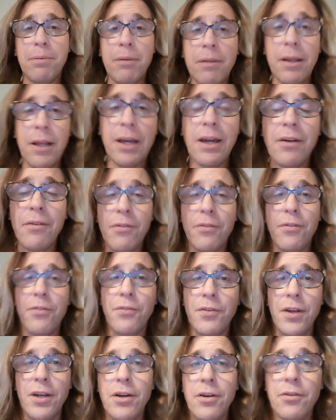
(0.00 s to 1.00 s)
left
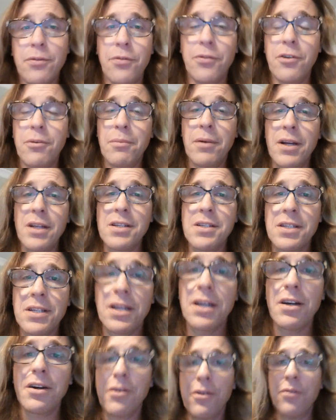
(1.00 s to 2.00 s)
field for
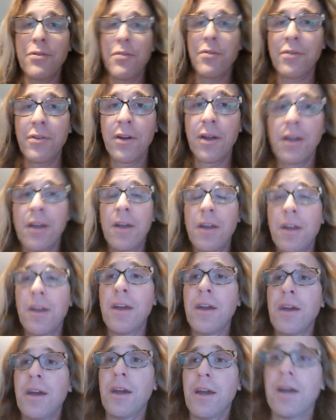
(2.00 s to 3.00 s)
myself.
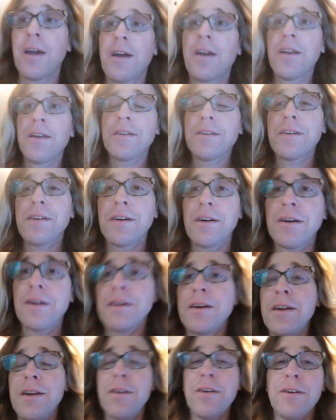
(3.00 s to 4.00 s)
And
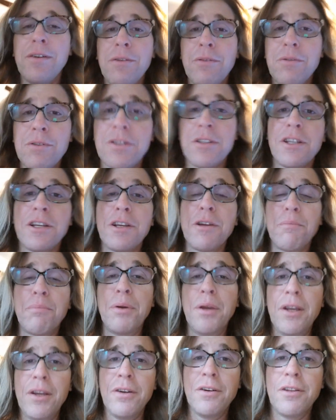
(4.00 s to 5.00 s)
it was the
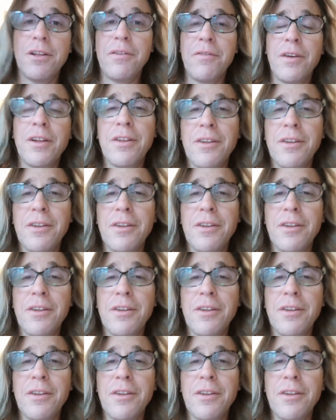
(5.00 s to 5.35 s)
appeal of it